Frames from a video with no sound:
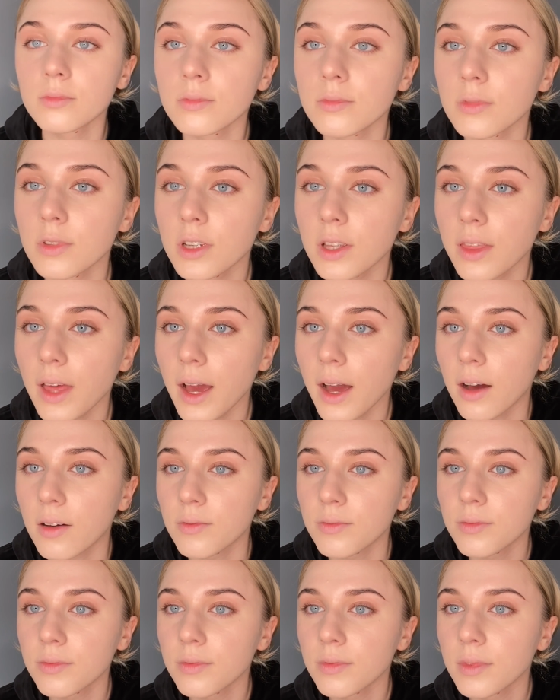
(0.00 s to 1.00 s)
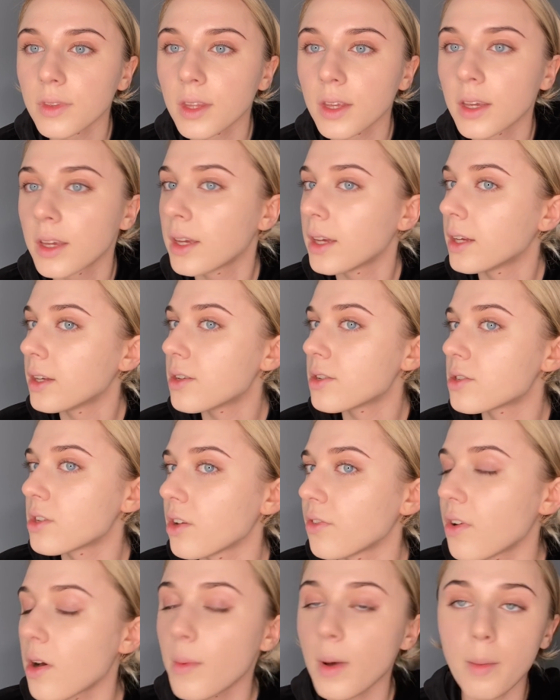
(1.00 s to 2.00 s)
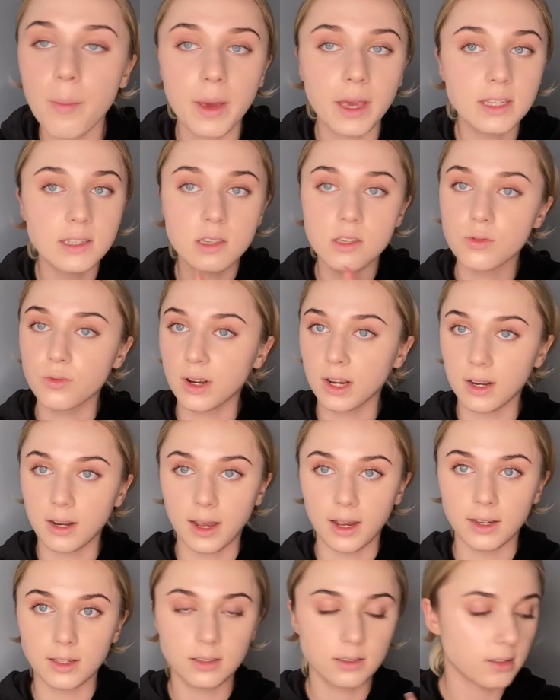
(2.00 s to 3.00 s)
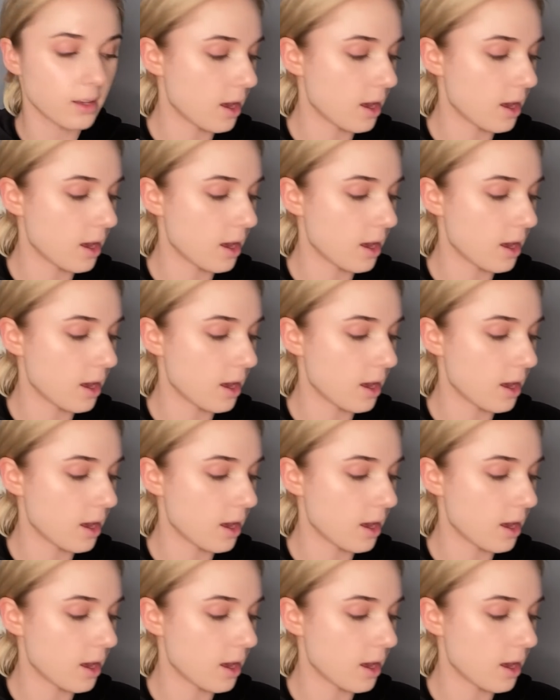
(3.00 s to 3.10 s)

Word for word: Look at that. So far my base is really nice.